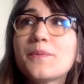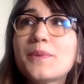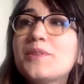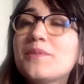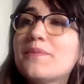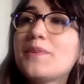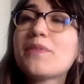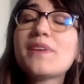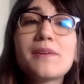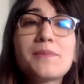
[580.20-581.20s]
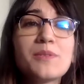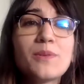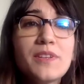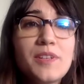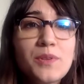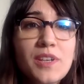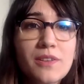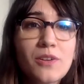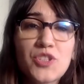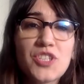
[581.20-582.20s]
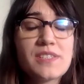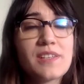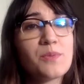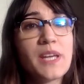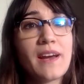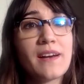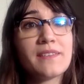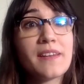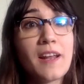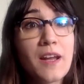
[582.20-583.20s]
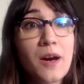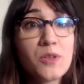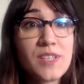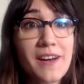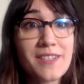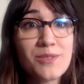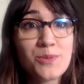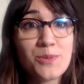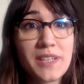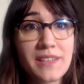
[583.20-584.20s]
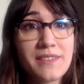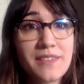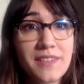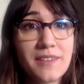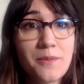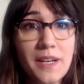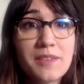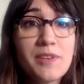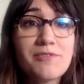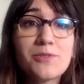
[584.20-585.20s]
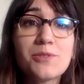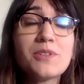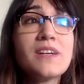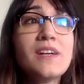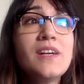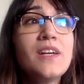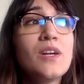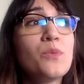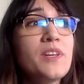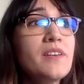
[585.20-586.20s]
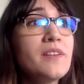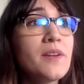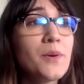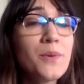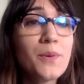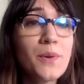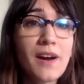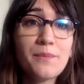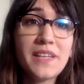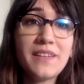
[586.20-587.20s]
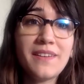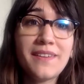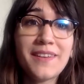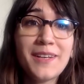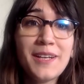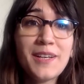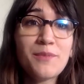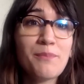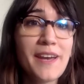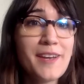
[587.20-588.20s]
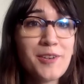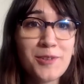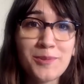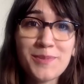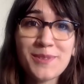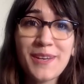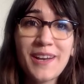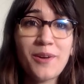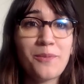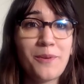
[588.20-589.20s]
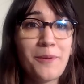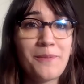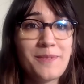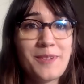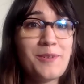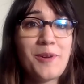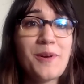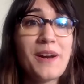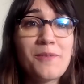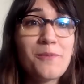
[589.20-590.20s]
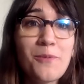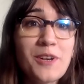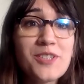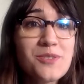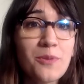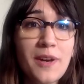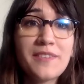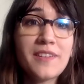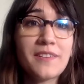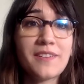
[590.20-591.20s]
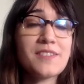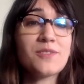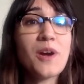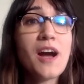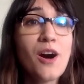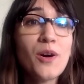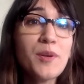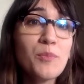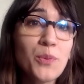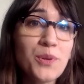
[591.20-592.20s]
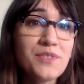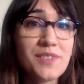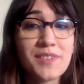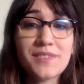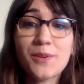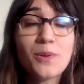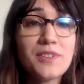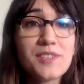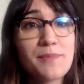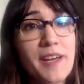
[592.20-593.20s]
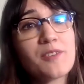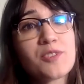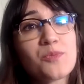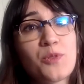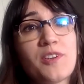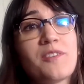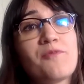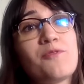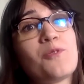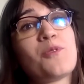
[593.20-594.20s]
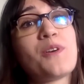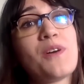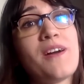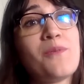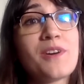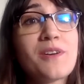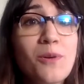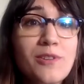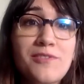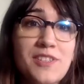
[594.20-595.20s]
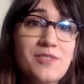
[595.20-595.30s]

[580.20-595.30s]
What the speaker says: When you think about all the new technologies that we had that allows us to get here, right? Before, we didn't know how many microbes were surrounding us, or how important all these microbes were for our whole